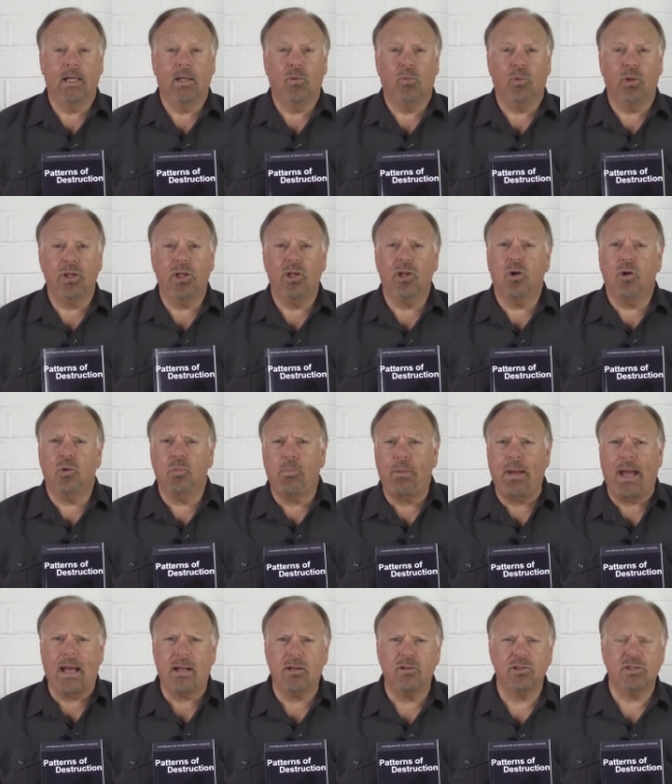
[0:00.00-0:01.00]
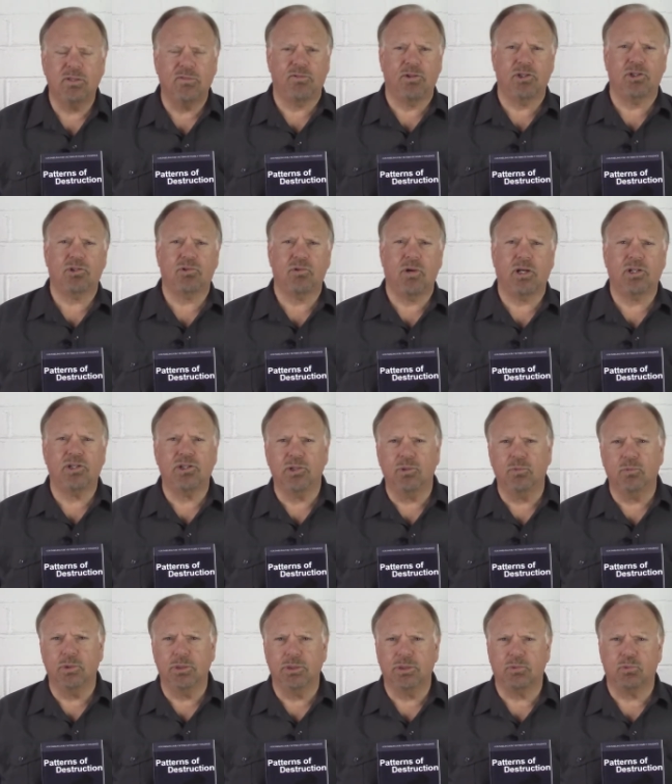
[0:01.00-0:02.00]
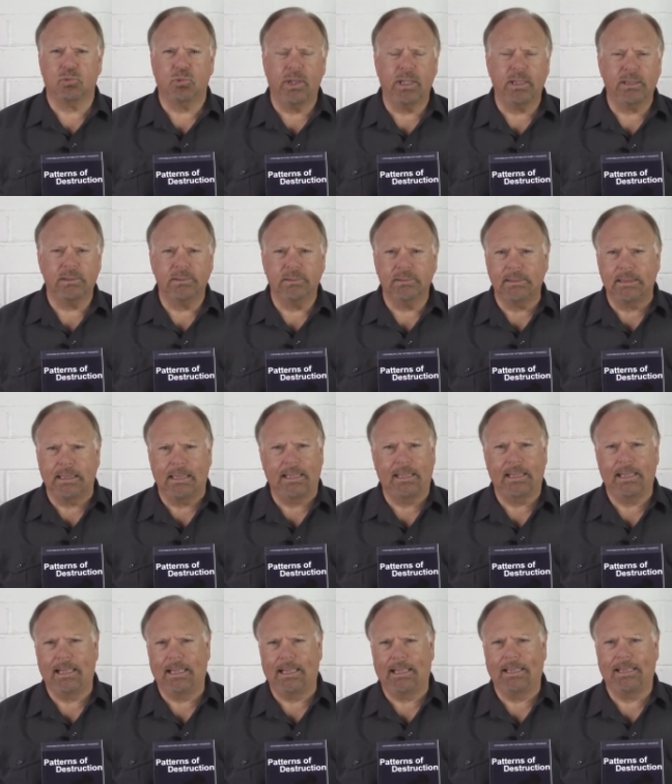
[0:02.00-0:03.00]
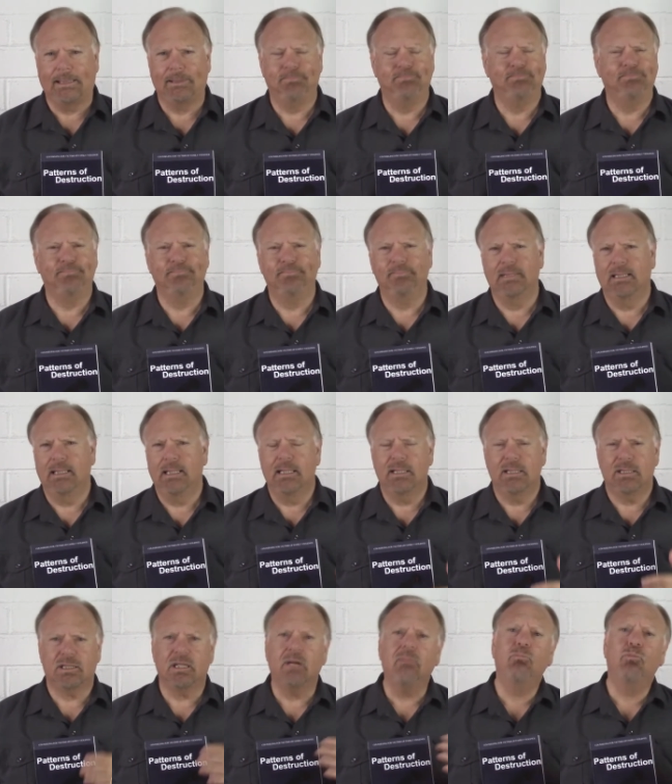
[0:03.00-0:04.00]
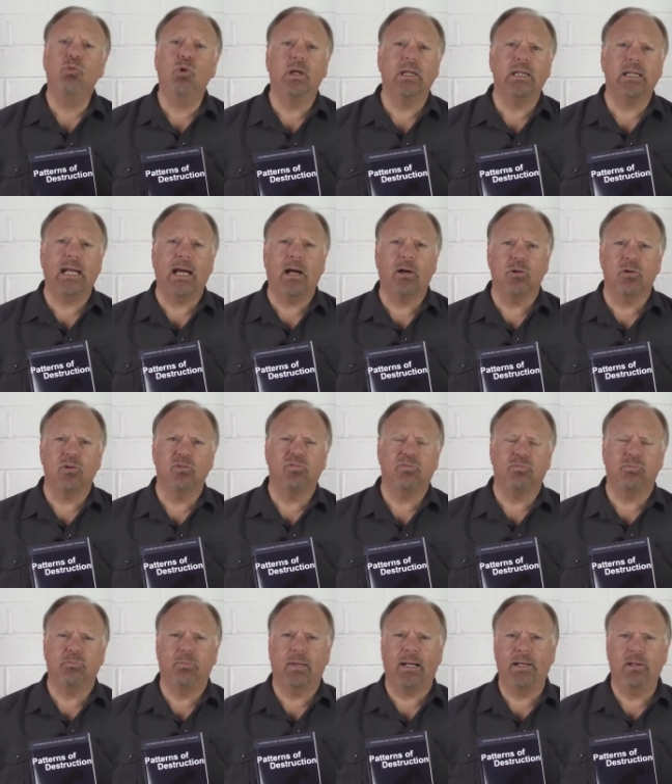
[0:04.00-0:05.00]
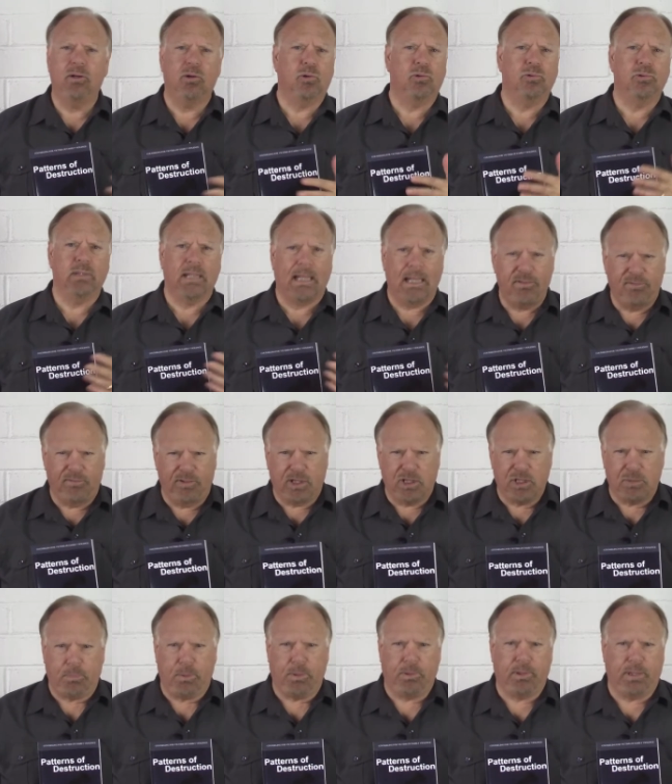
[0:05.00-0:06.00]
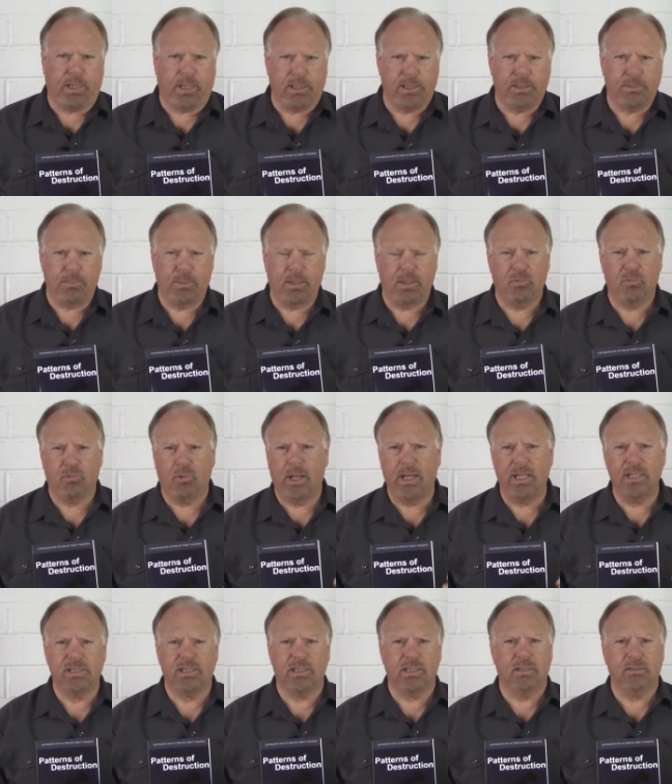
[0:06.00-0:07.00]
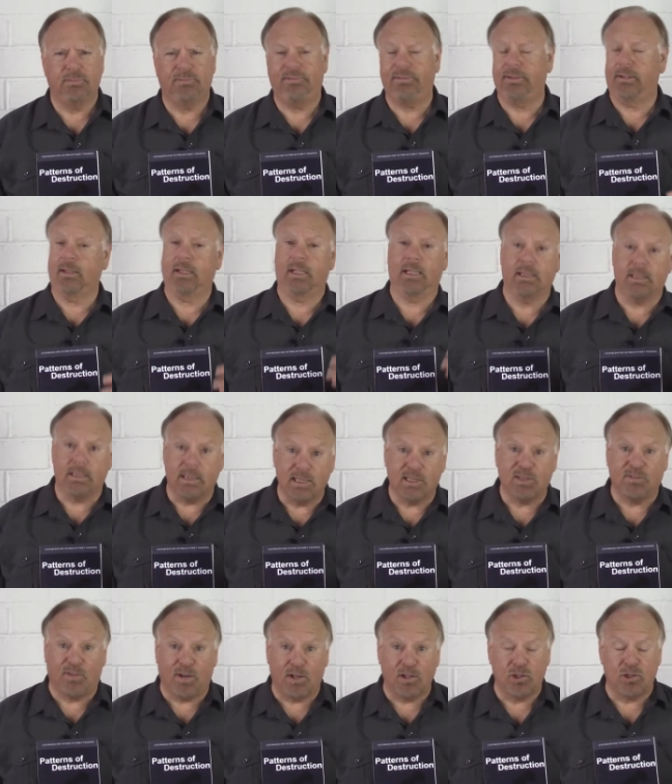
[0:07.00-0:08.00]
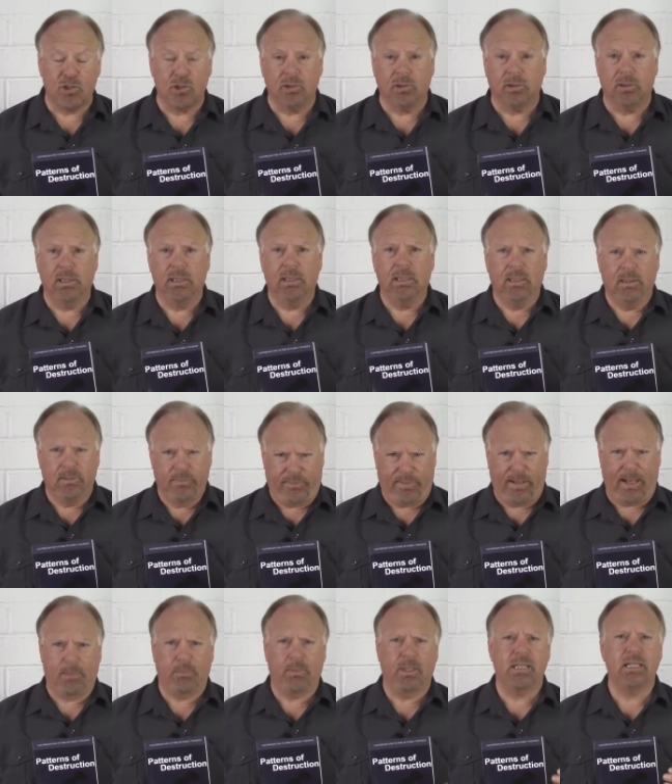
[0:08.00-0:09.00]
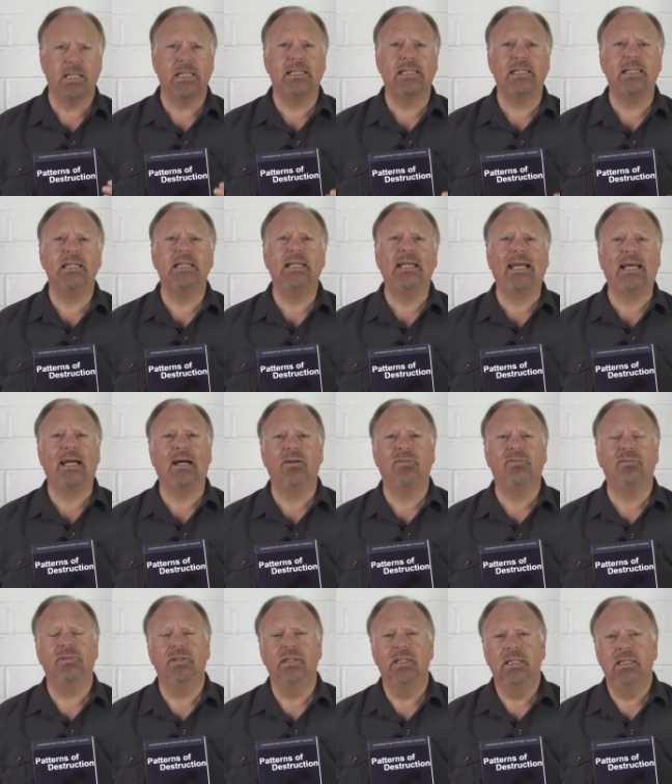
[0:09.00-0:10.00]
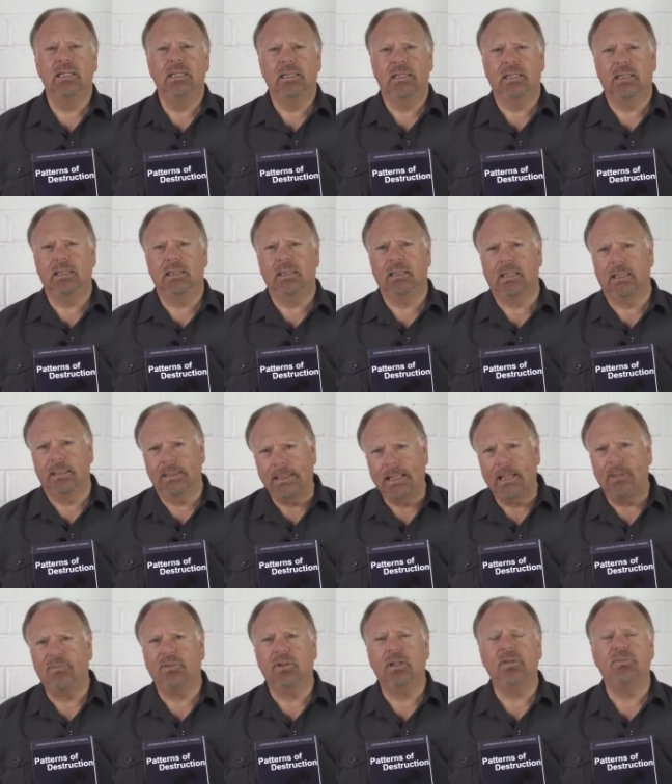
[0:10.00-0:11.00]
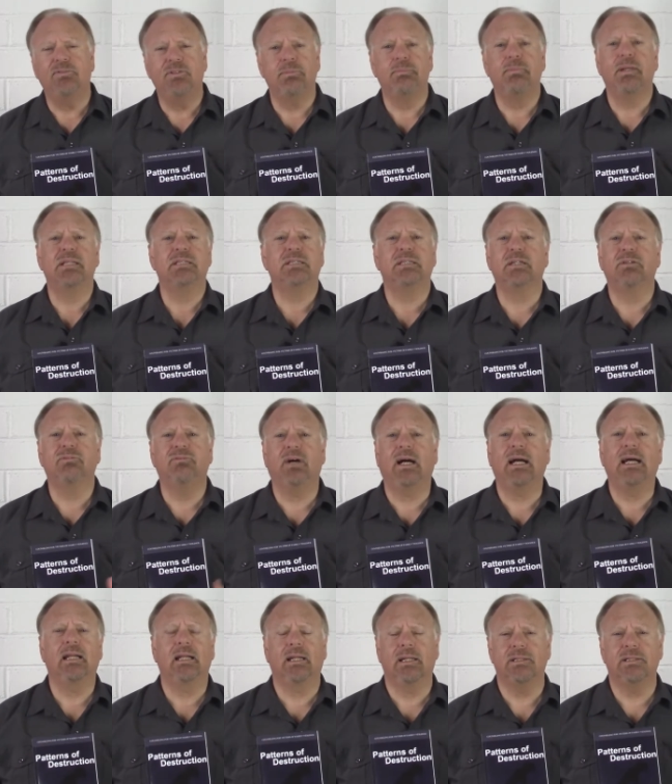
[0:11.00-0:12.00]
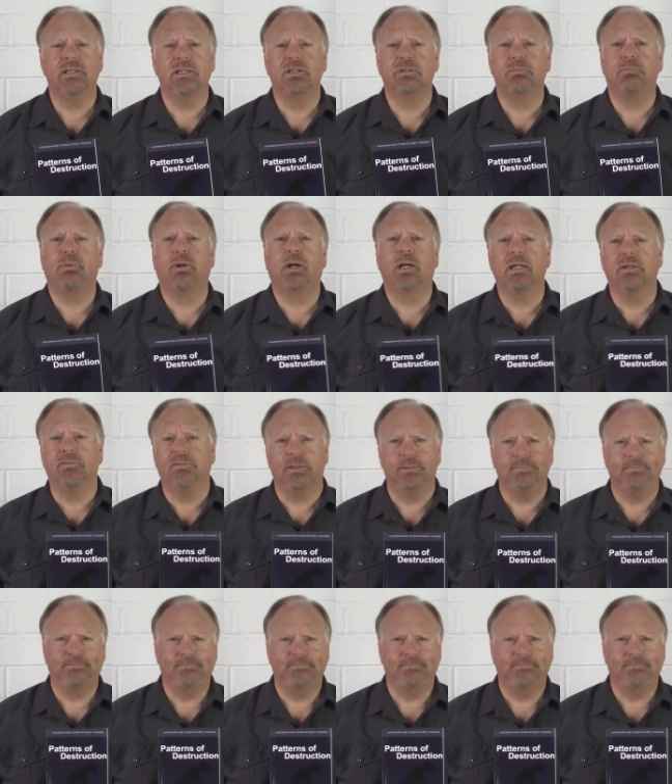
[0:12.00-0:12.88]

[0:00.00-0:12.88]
Well, you know, Patterns of Destruction was written um, somewhat out of my own life experience, being raised in a fairly dysfunctional family that did have a level of domestic violence as a part of it.